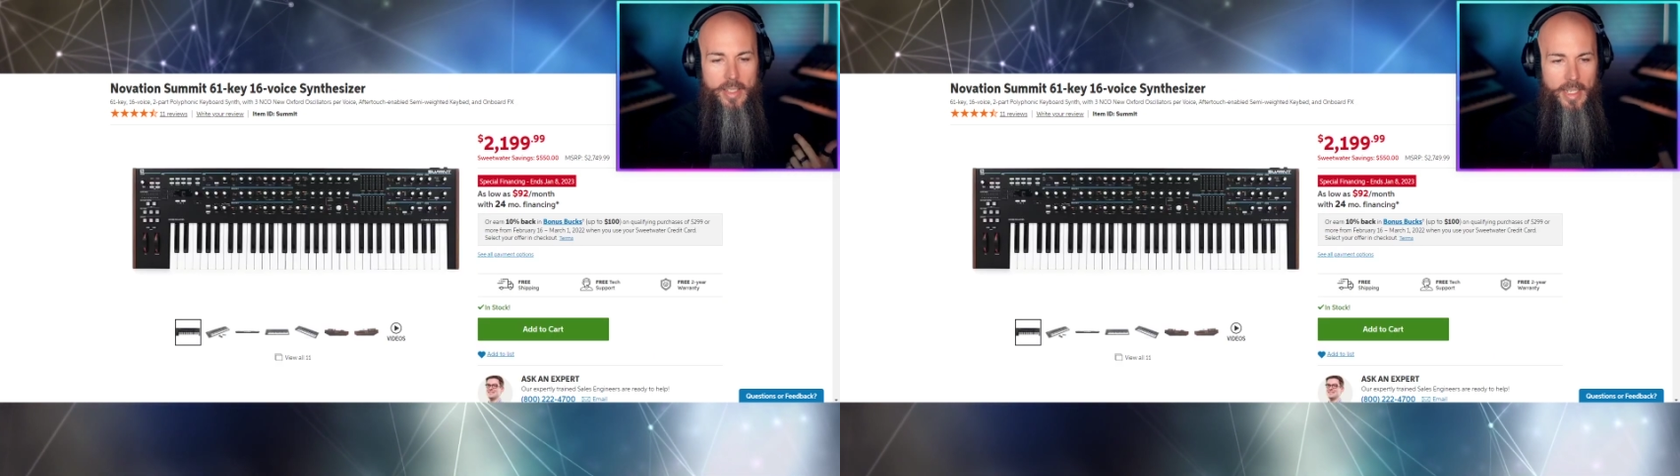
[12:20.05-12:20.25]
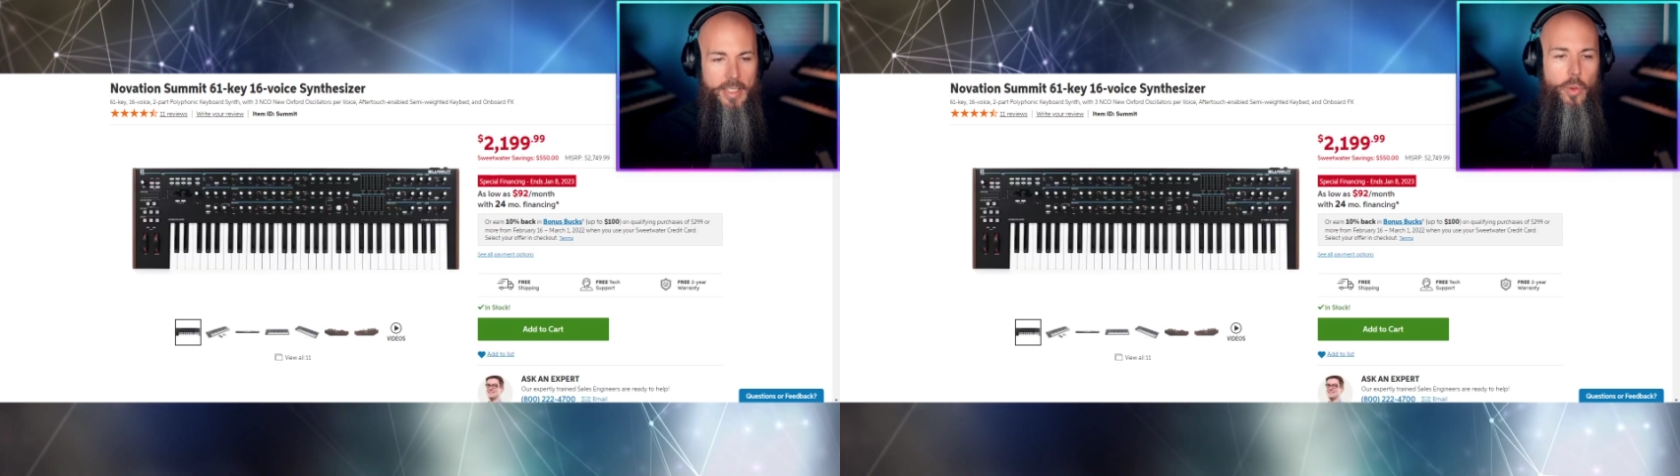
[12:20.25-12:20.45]

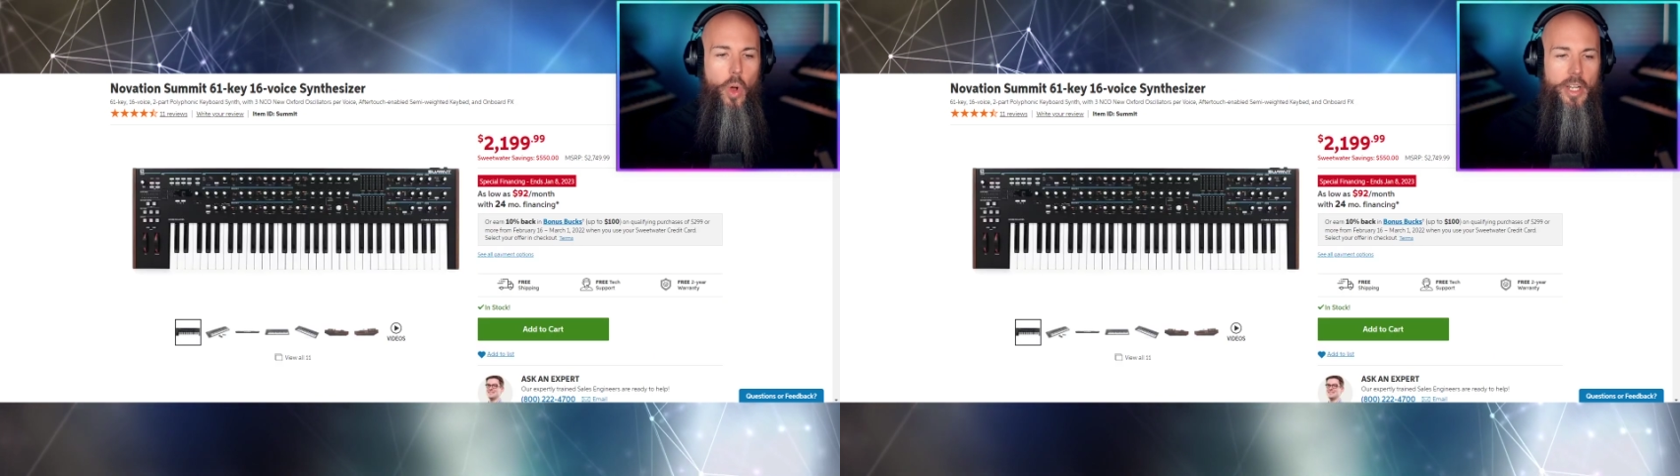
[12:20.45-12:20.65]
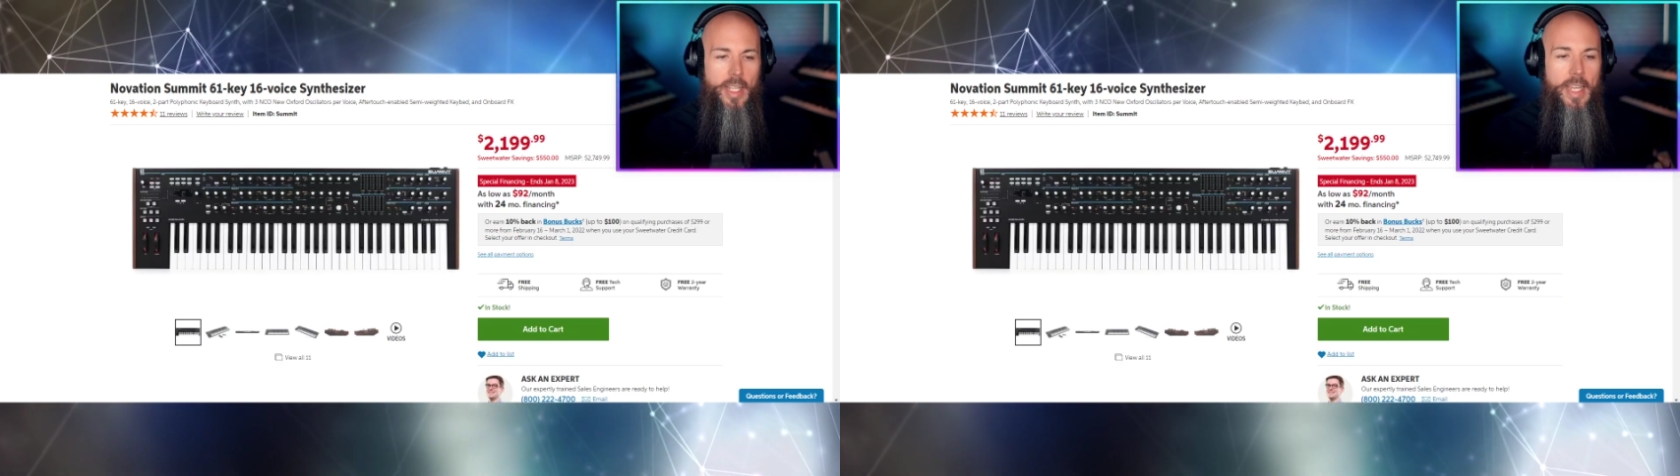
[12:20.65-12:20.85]

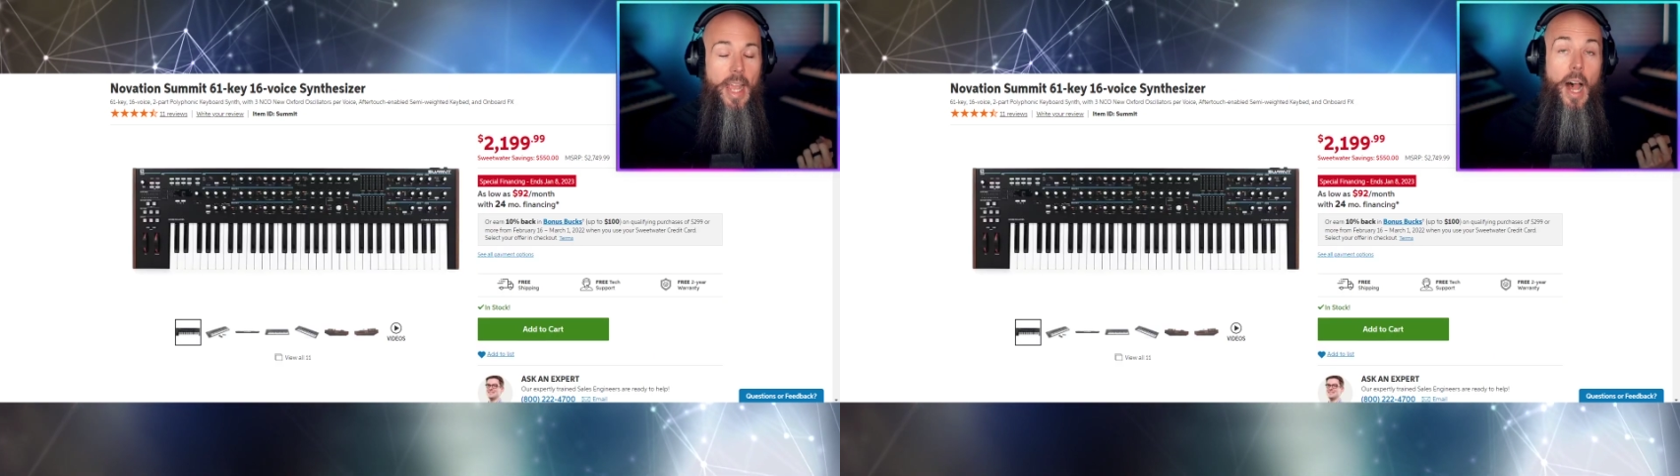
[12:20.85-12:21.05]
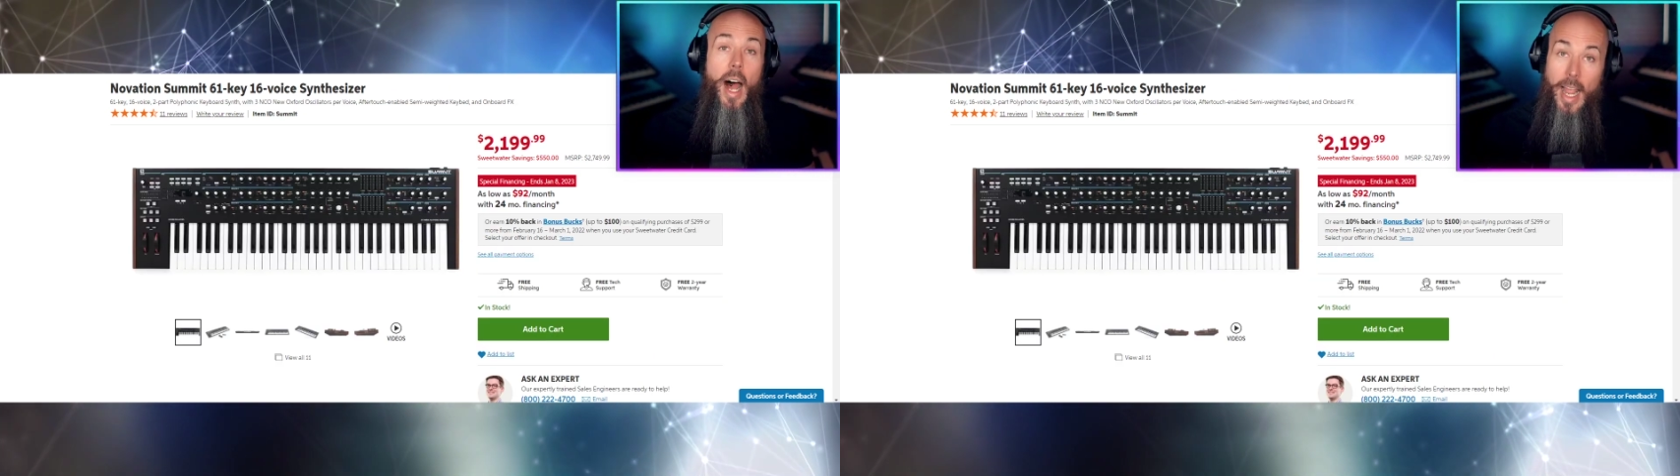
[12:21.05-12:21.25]
61
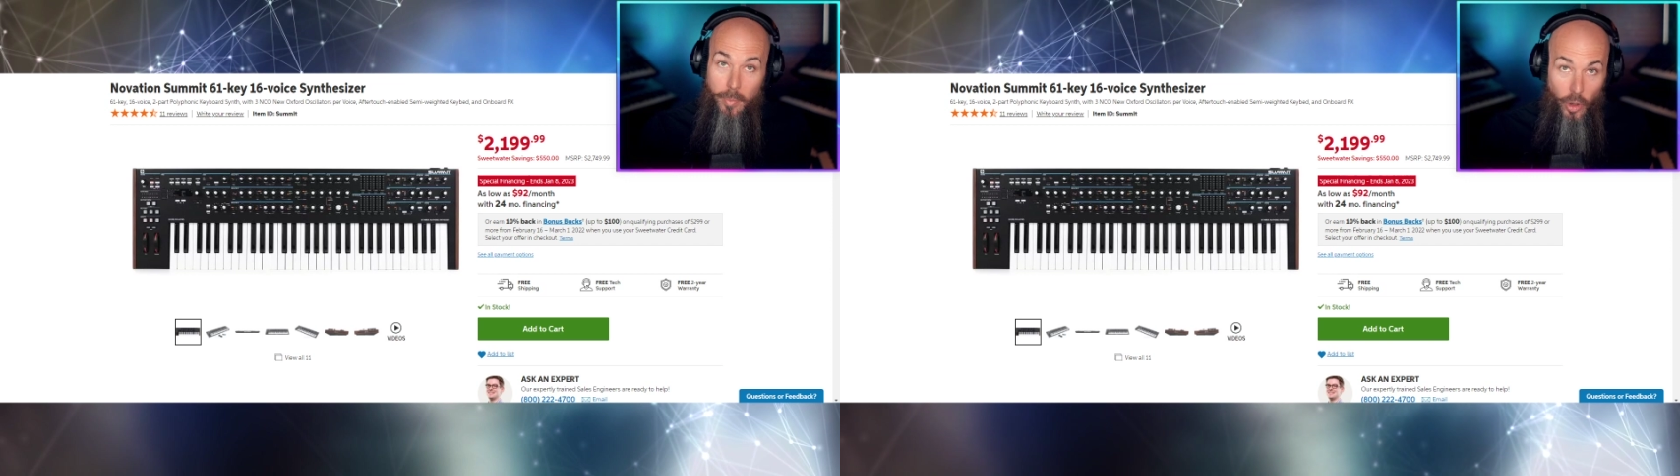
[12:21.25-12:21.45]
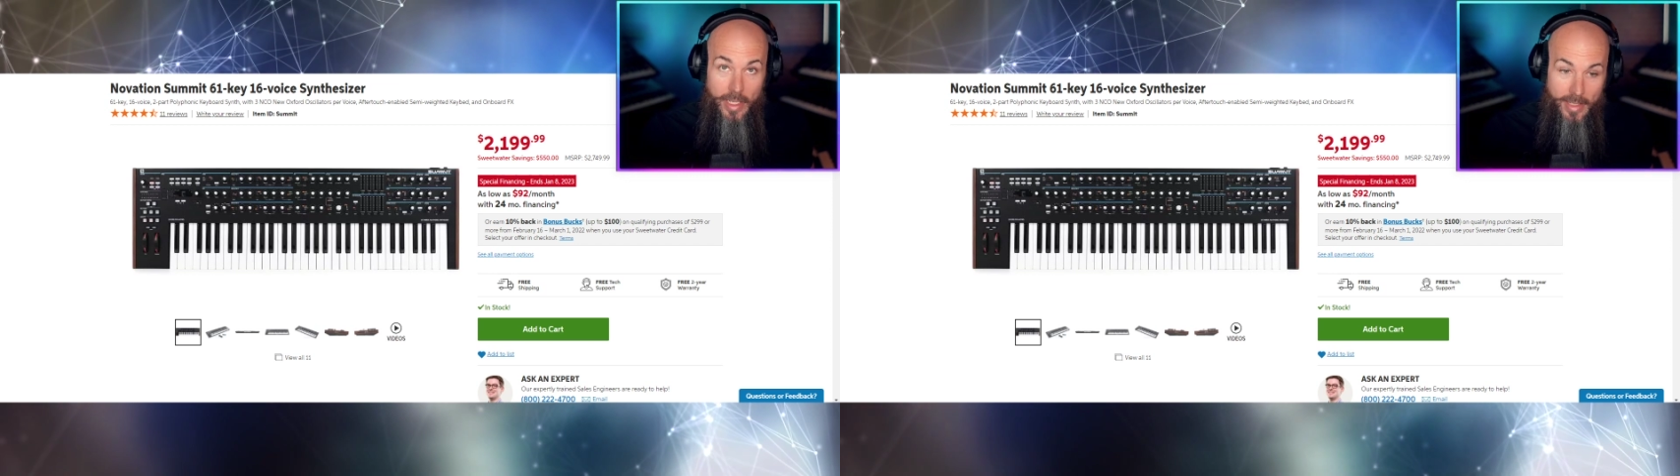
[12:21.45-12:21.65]
key
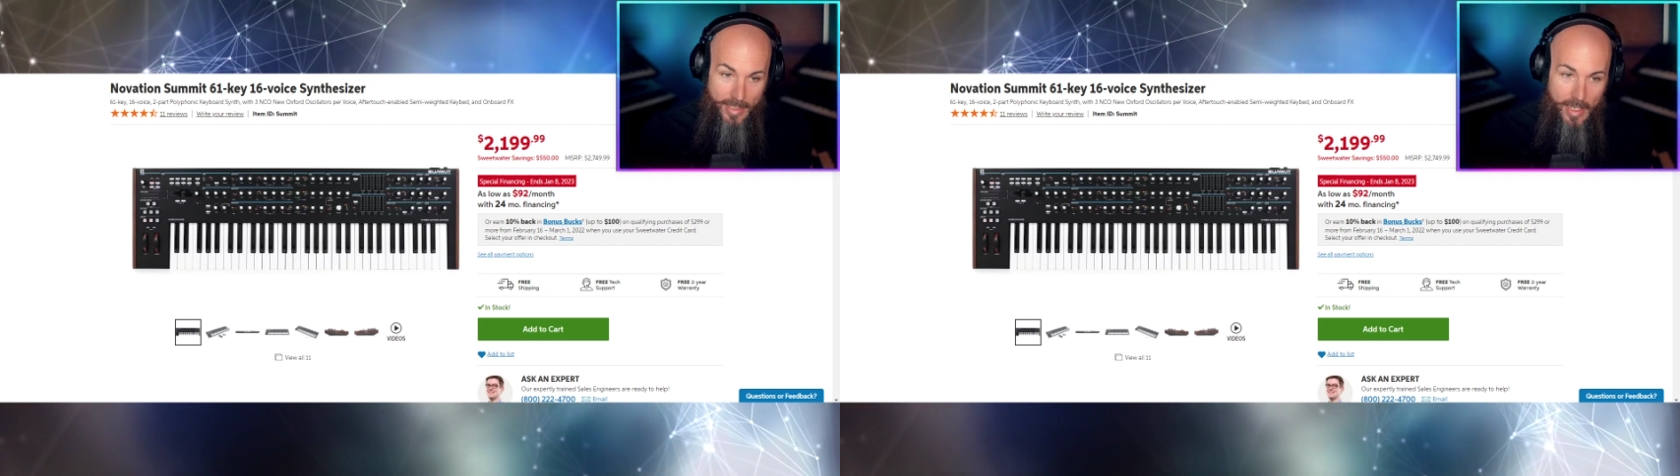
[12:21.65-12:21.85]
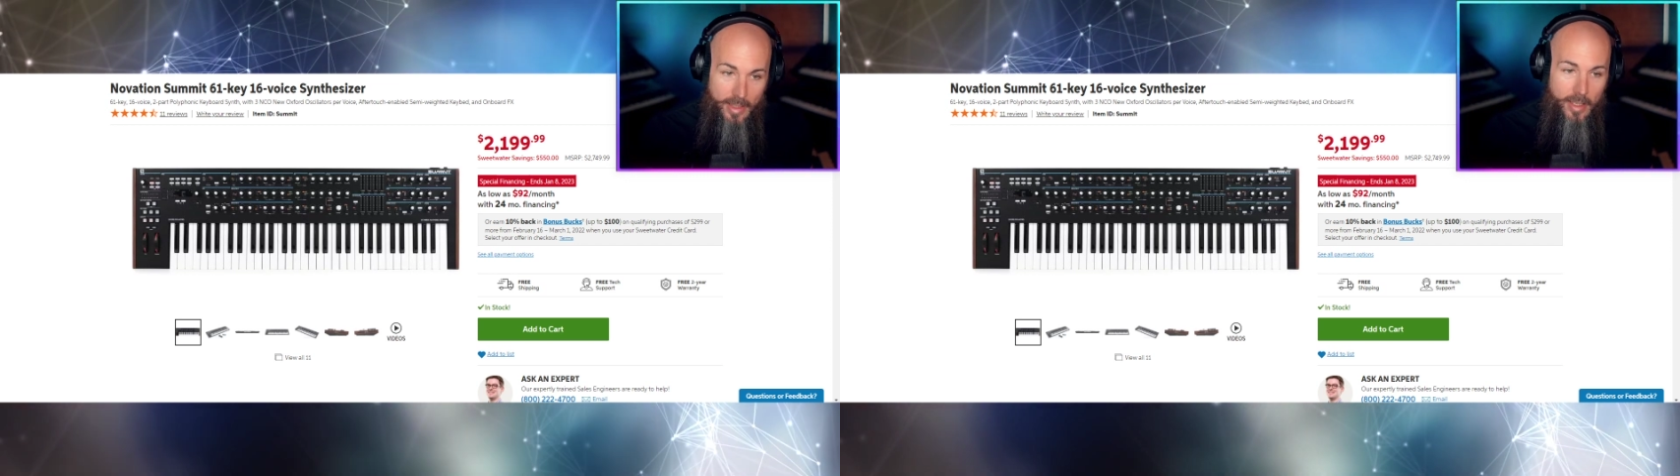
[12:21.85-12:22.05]
hybrid
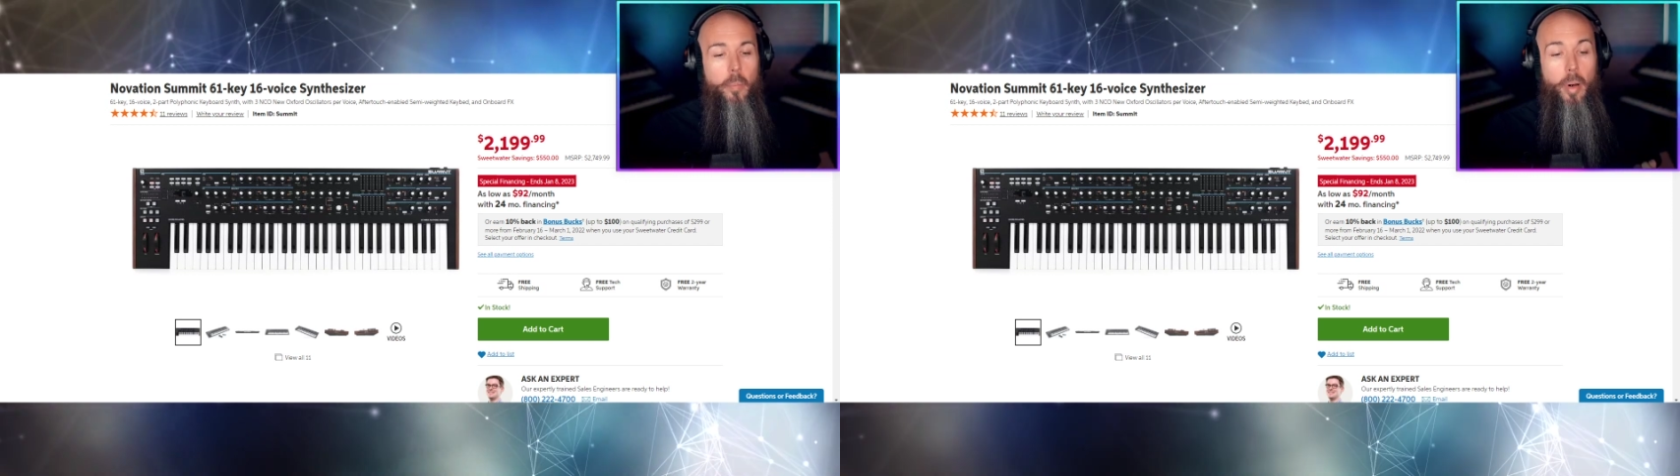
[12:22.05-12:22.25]
synth,